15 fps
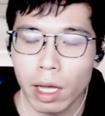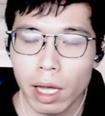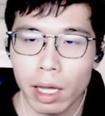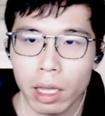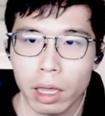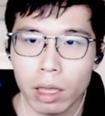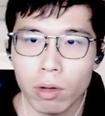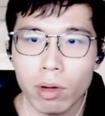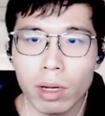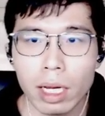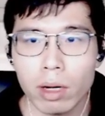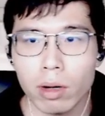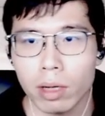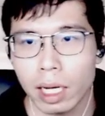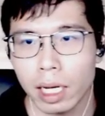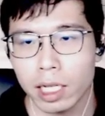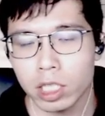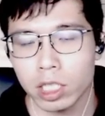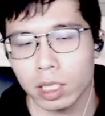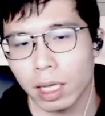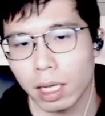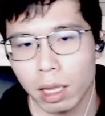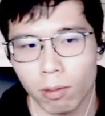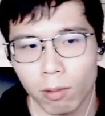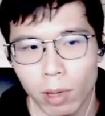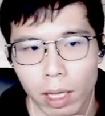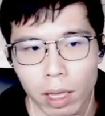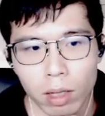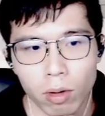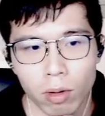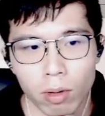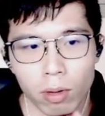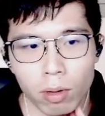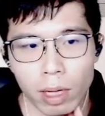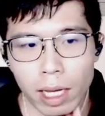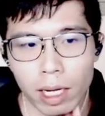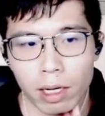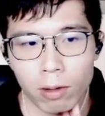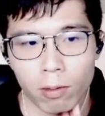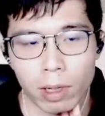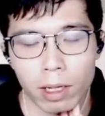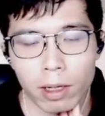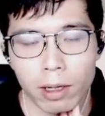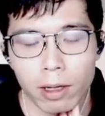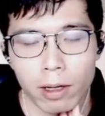as you cannot catch this white stone anyway,